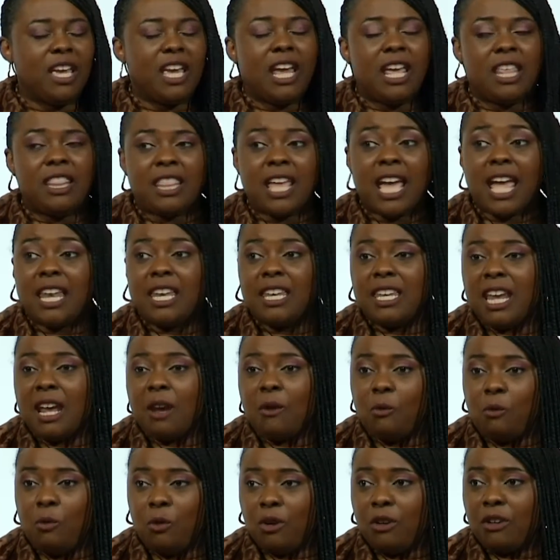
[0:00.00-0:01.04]
And that
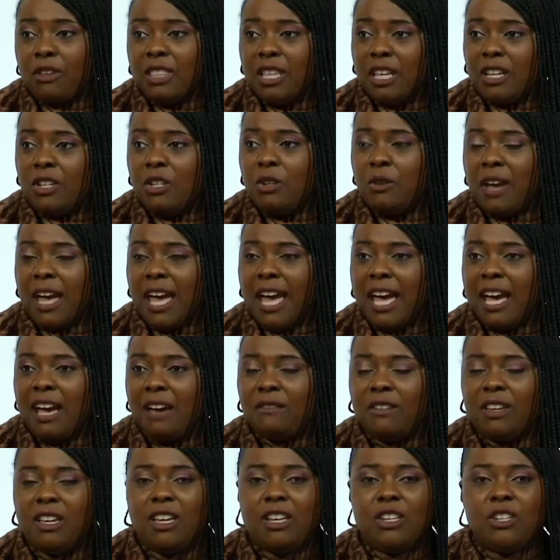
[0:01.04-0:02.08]
network that you have,
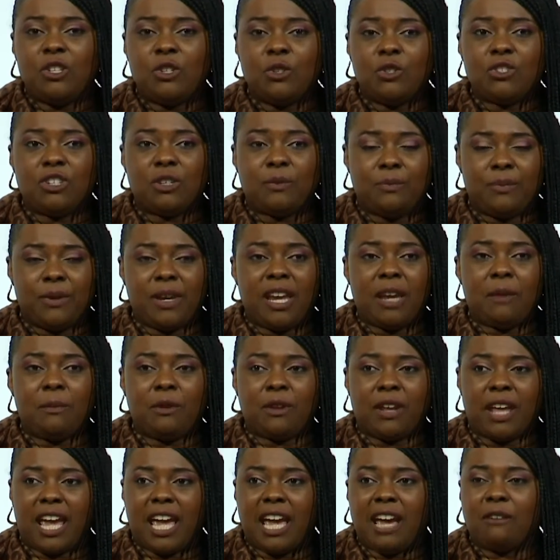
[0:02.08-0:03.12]
you should be able
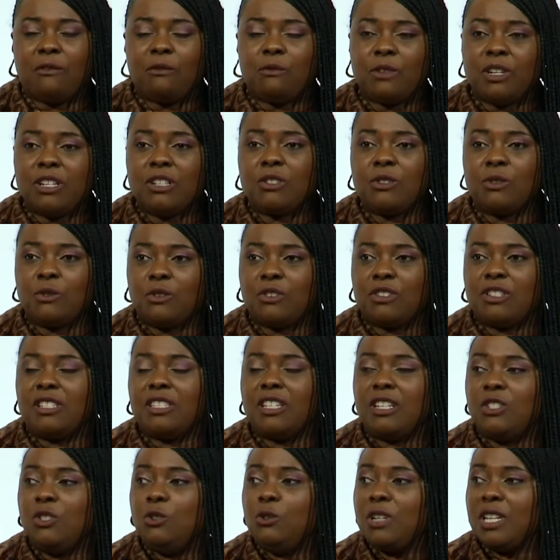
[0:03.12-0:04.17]
to have resources
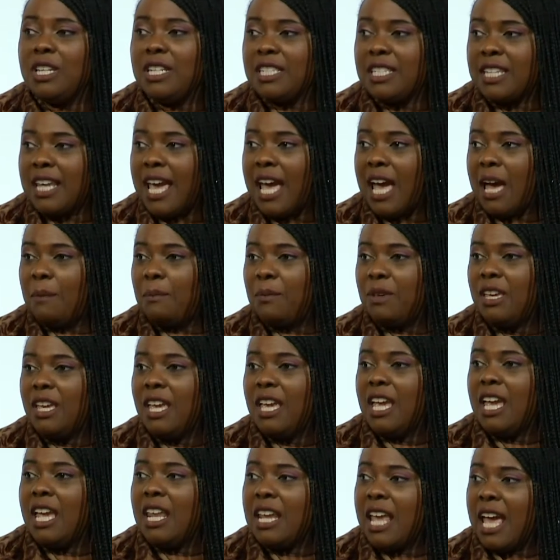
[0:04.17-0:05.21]
that you can tap
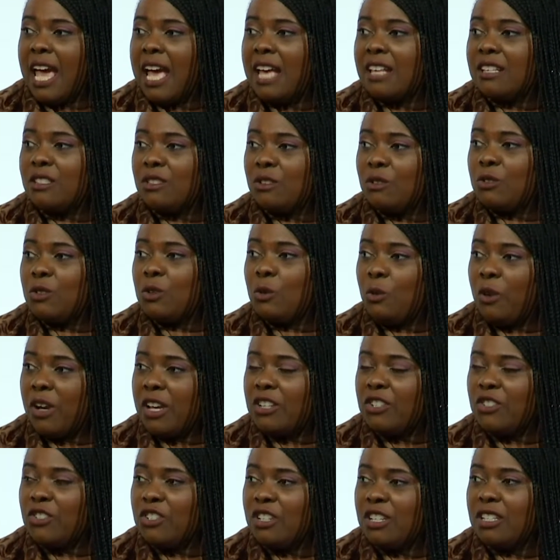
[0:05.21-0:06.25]
and ask those
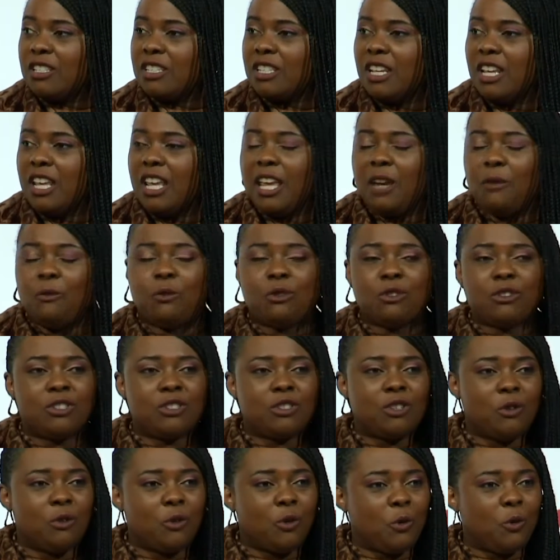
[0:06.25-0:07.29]
questions. We're
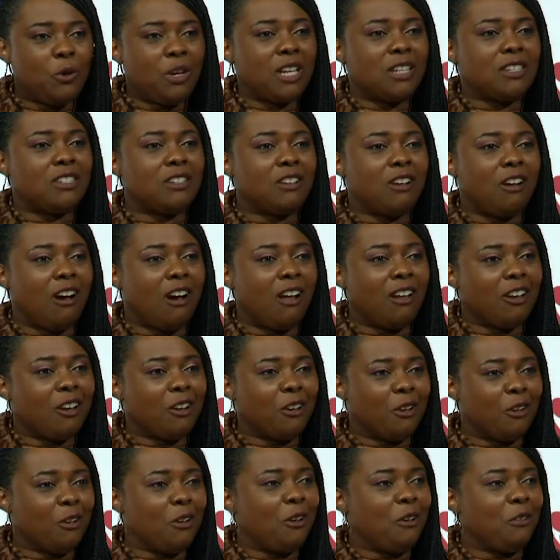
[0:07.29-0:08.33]
so quick to call our
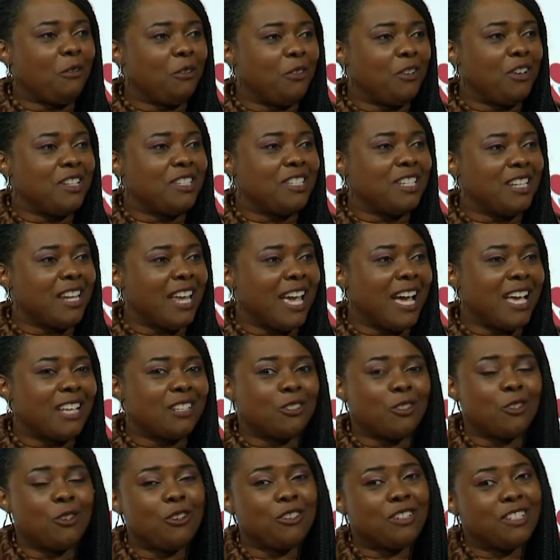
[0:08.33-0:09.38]
girlfriends and
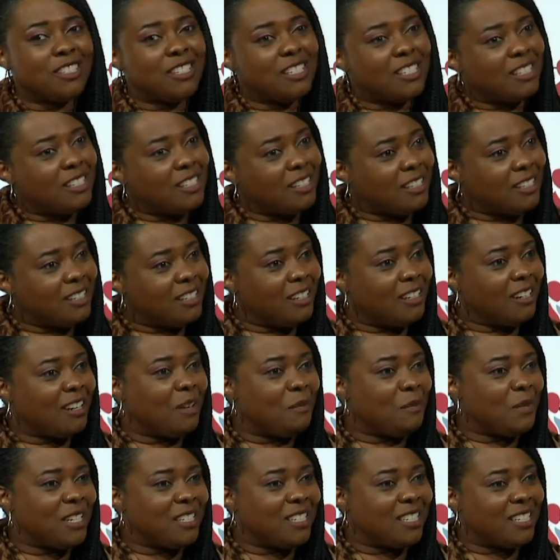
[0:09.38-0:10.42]
ask, girl, does this look good
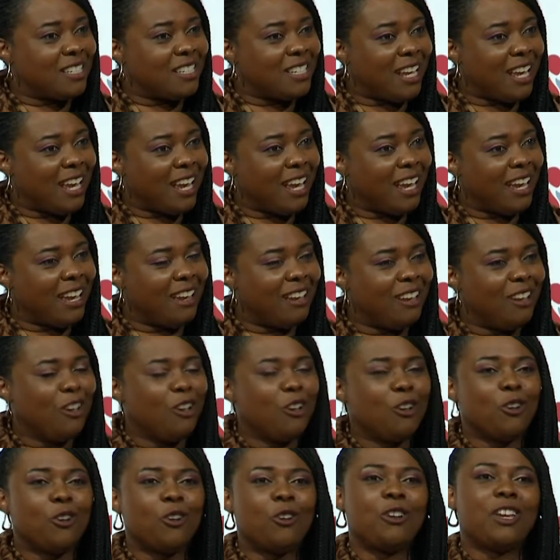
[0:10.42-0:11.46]
on me today?
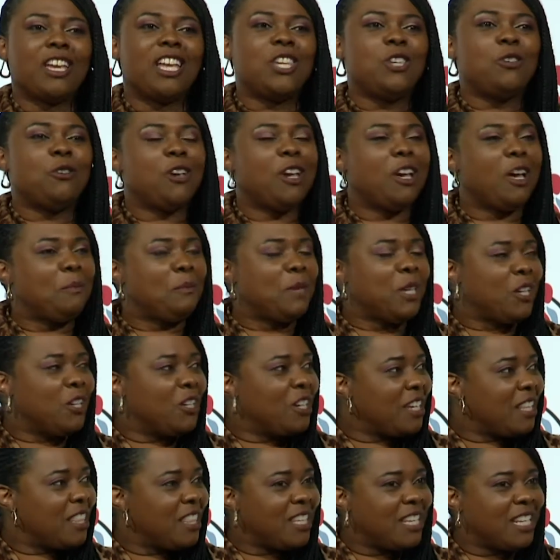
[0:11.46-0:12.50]
Girl, can you help me
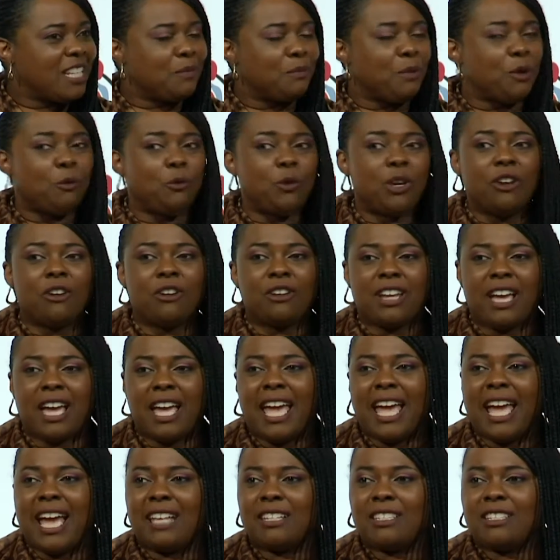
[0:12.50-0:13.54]
cook this? But we are not
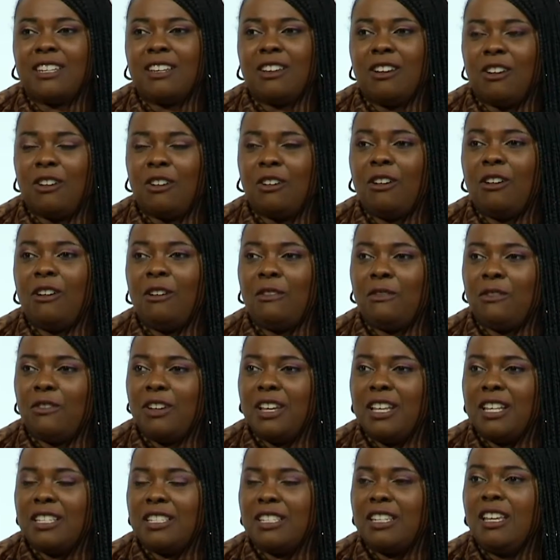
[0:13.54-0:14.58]
asking our
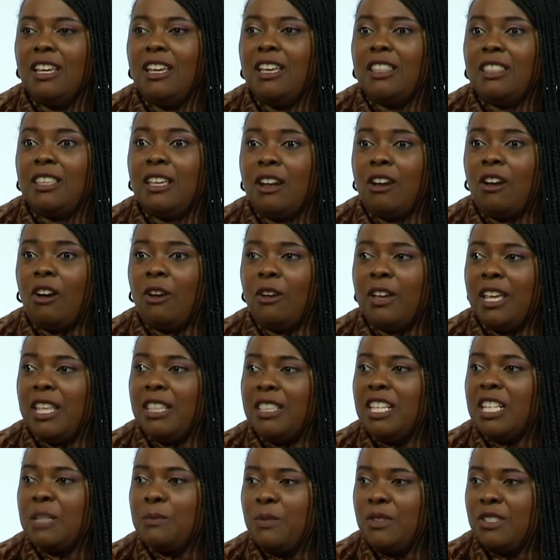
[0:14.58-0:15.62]
girlfriends that are
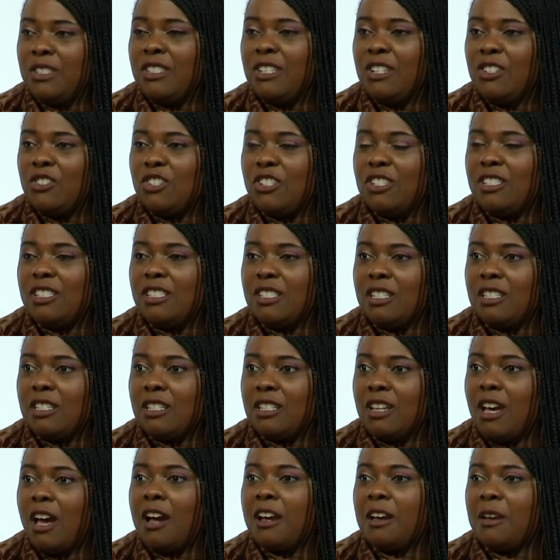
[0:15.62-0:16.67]
in these positions to
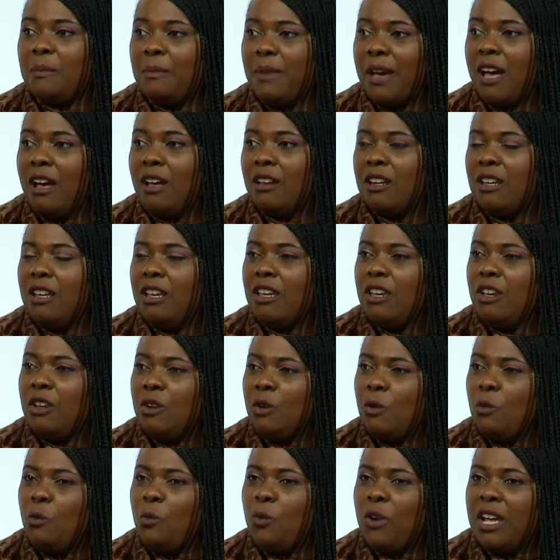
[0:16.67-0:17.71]
talk about, you
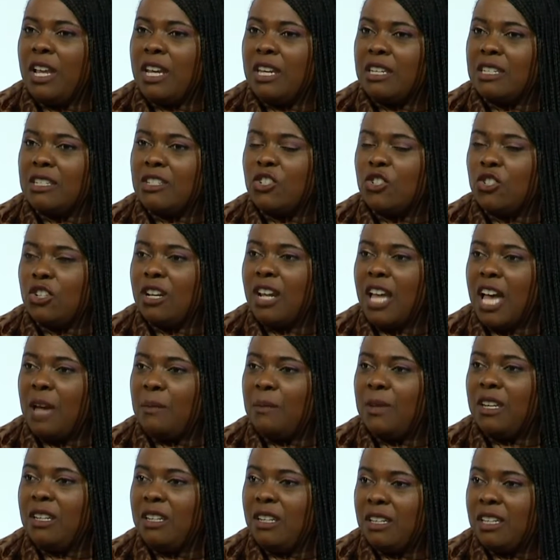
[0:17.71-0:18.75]
know, what should I
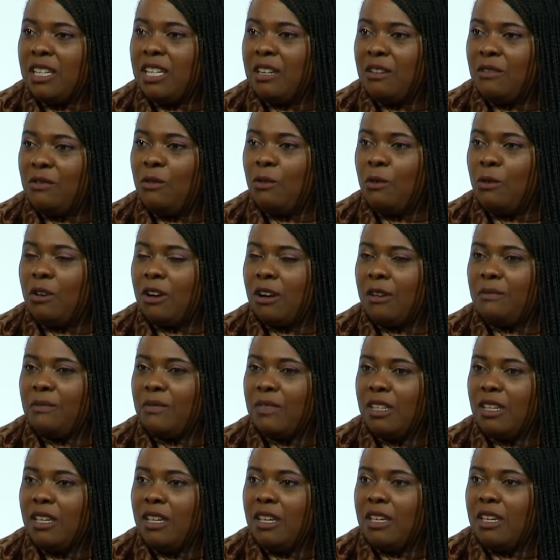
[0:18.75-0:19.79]
be looking for?
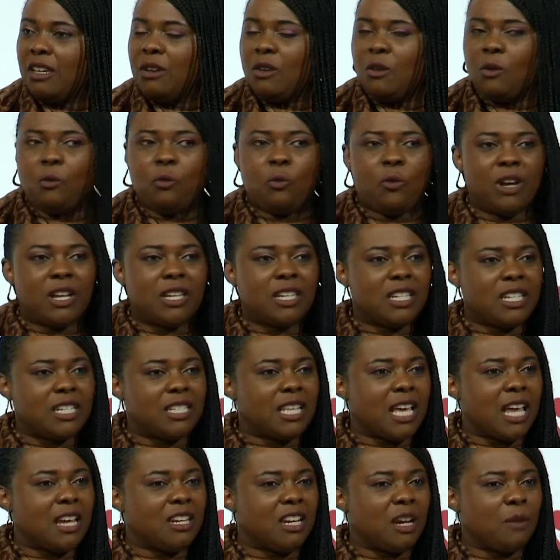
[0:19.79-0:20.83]
You know, what does
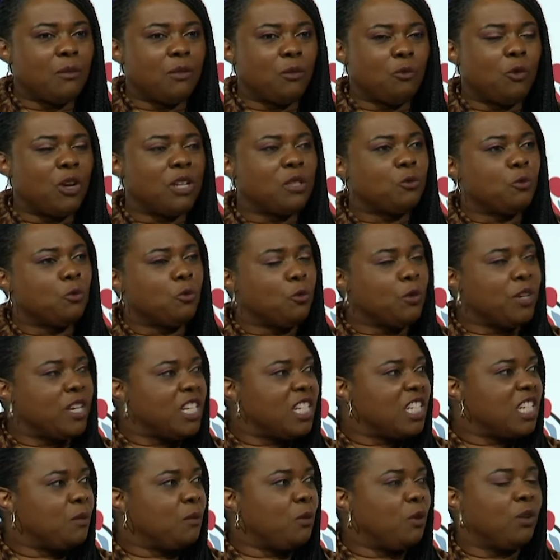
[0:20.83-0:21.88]
that number, what's
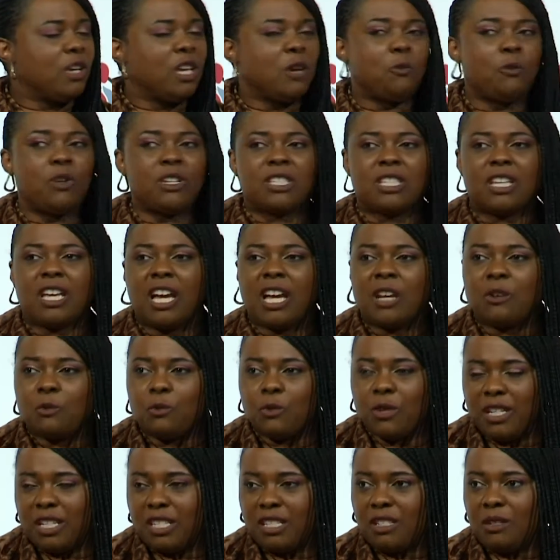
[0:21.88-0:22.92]
reasonable and what's
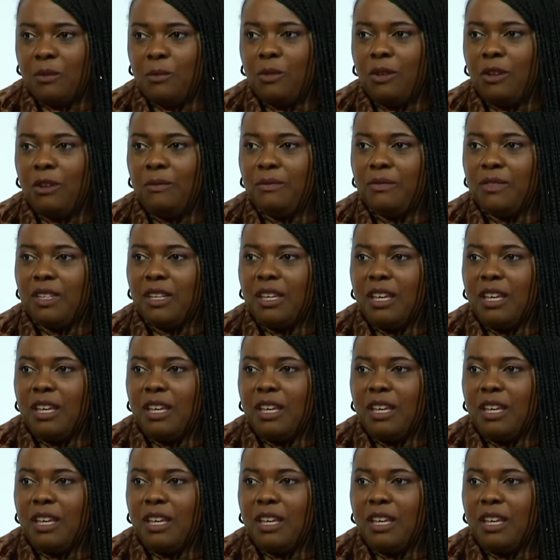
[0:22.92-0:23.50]
unreasonable?